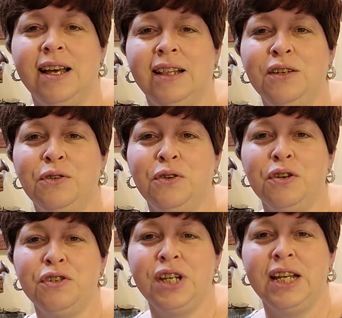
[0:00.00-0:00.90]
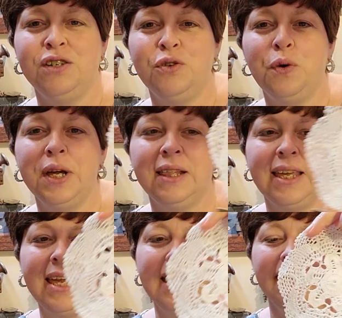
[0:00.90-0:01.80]
a little crocheted
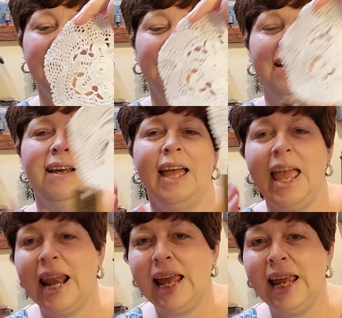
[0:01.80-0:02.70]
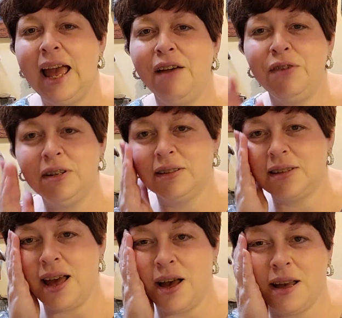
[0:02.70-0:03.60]
doily, and I haven't
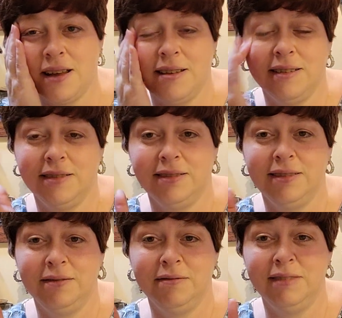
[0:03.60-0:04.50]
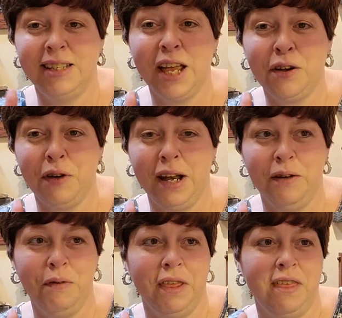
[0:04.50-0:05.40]
decorated
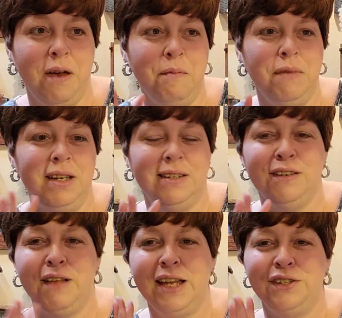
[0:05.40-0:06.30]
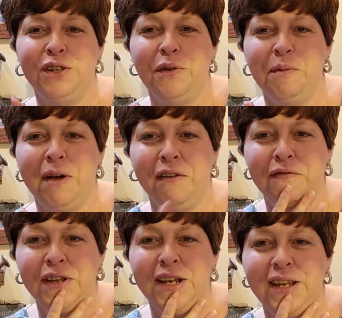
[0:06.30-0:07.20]
with them until I showed them on a
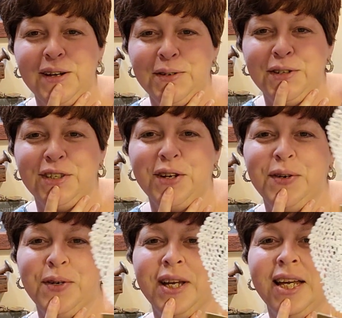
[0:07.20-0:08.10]
video, so